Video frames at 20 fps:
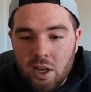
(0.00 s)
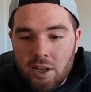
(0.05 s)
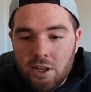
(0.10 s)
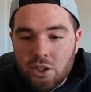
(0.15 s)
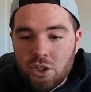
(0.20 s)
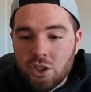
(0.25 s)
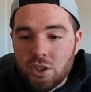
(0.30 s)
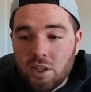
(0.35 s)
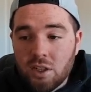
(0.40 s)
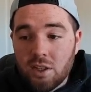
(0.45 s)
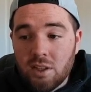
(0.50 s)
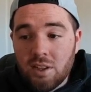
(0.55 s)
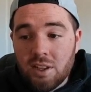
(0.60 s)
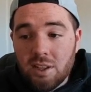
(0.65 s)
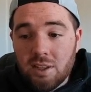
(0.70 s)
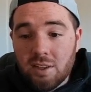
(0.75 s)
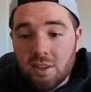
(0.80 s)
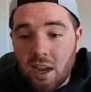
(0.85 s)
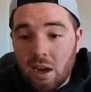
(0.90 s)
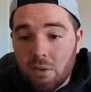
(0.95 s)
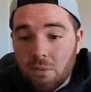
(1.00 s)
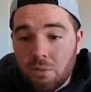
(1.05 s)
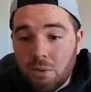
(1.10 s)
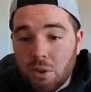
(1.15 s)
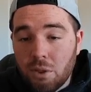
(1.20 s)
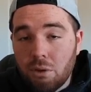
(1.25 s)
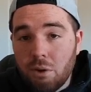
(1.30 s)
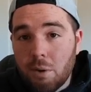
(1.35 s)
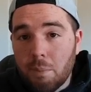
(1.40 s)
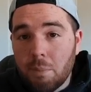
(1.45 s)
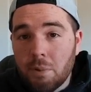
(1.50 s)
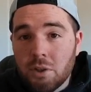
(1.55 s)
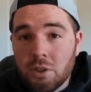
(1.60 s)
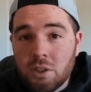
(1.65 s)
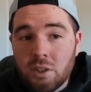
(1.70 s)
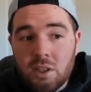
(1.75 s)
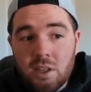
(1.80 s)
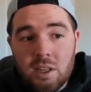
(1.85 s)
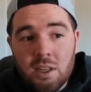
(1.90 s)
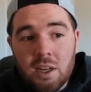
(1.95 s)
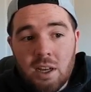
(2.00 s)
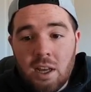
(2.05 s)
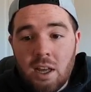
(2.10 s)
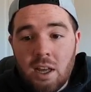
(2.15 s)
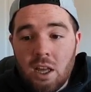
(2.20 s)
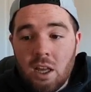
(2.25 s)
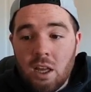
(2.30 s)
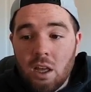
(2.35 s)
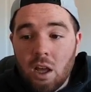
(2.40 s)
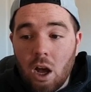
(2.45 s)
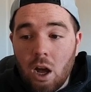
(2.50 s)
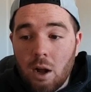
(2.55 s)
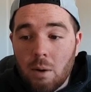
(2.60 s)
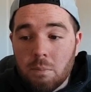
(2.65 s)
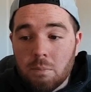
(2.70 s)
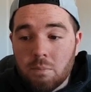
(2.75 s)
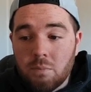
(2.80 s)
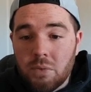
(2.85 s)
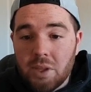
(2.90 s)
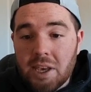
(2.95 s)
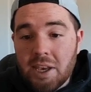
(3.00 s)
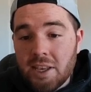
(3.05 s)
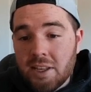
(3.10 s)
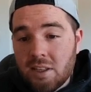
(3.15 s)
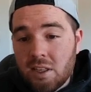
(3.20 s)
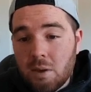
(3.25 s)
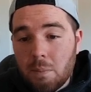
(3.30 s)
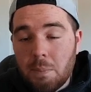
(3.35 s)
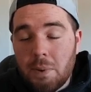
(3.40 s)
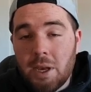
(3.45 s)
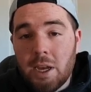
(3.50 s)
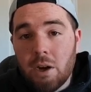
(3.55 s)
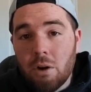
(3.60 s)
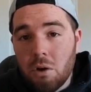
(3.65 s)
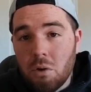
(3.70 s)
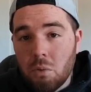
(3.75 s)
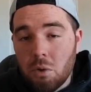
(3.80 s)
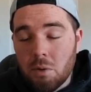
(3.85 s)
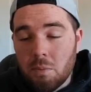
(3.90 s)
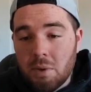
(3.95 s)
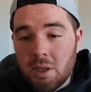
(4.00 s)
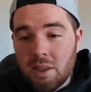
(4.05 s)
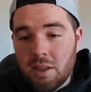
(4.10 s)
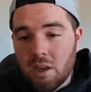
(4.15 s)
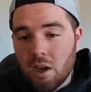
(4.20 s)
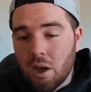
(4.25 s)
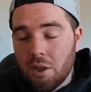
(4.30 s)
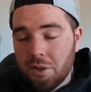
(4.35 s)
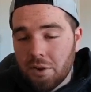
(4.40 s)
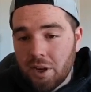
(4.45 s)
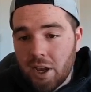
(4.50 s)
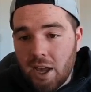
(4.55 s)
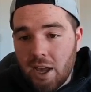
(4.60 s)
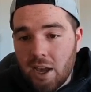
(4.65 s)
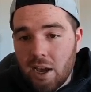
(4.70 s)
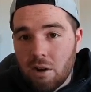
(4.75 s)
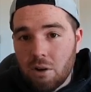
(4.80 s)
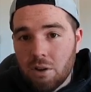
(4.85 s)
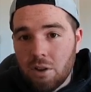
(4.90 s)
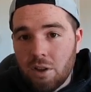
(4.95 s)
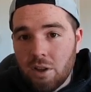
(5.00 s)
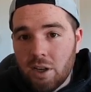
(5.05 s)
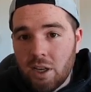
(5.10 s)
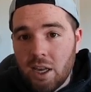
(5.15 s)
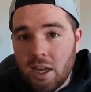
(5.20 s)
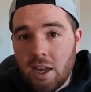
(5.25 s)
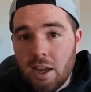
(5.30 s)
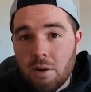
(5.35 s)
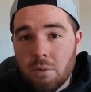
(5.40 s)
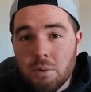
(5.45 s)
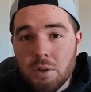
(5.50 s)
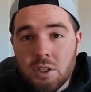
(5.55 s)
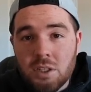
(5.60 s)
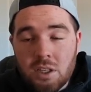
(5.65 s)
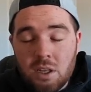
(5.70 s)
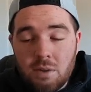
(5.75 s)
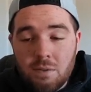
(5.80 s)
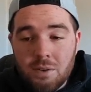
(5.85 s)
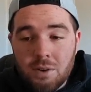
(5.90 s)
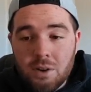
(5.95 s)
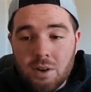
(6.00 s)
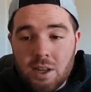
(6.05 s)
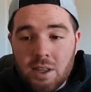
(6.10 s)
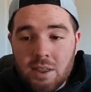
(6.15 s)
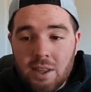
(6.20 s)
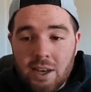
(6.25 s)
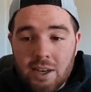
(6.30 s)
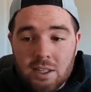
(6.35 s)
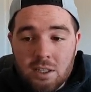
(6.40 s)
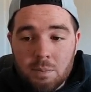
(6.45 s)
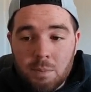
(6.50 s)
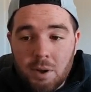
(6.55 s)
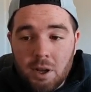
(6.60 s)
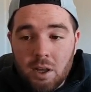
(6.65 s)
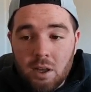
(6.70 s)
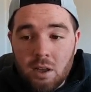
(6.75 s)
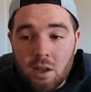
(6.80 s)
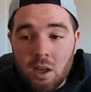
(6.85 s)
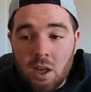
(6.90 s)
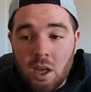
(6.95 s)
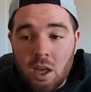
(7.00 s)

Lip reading: Just an elite downfield threat. Personally, A.T. Perry would be the other guy I would look at receiver in that spot.